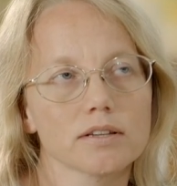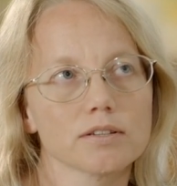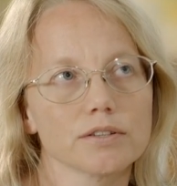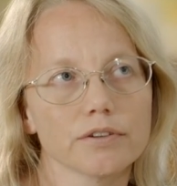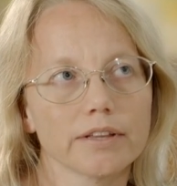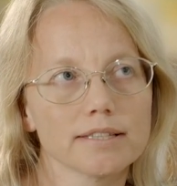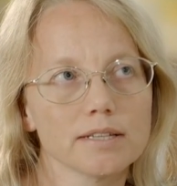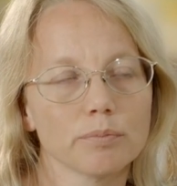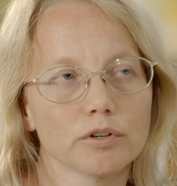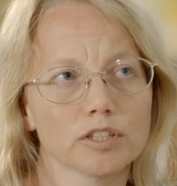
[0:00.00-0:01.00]
So, so that's
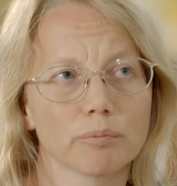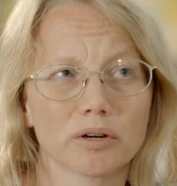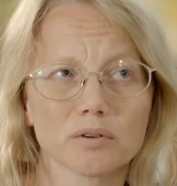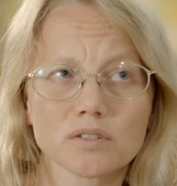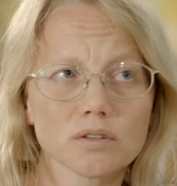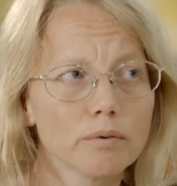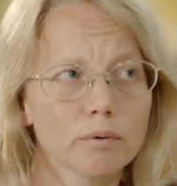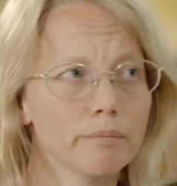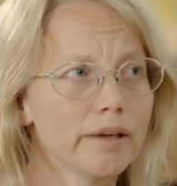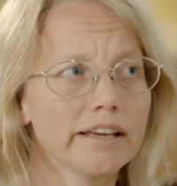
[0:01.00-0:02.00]
important, but
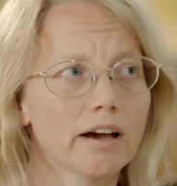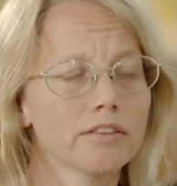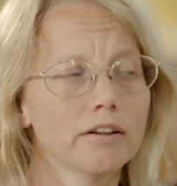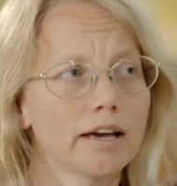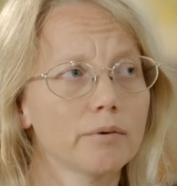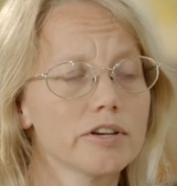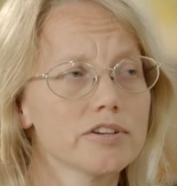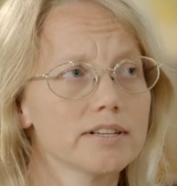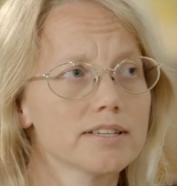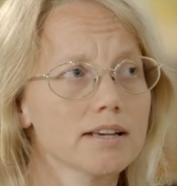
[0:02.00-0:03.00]
also many other
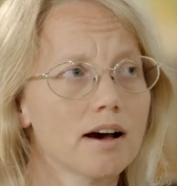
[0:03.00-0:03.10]
languages.